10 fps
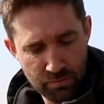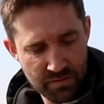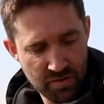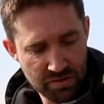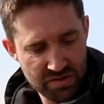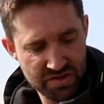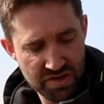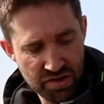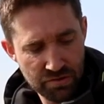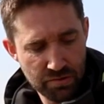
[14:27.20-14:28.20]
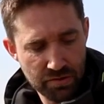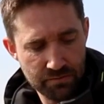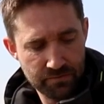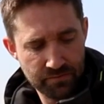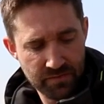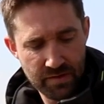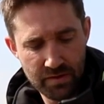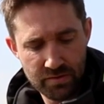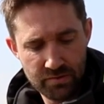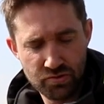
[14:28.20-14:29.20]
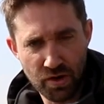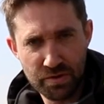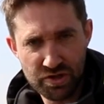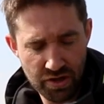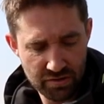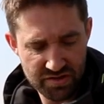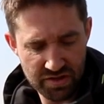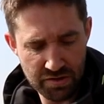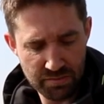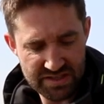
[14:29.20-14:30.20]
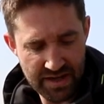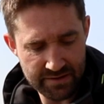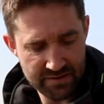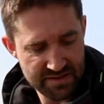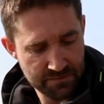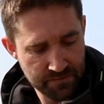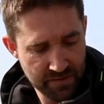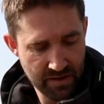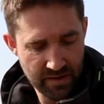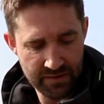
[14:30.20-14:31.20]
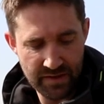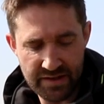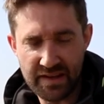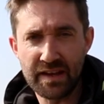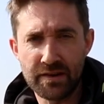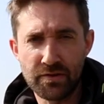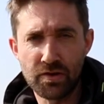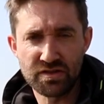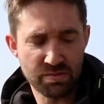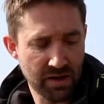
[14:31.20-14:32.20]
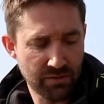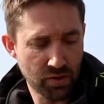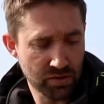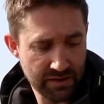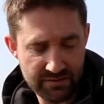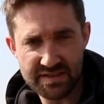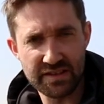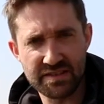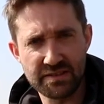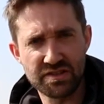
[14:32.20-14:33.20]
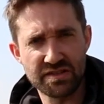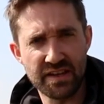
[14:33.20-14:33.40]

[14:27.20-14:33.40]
we've got two dropper shot, two number 10s, and then again an 012 hook length, 6 inches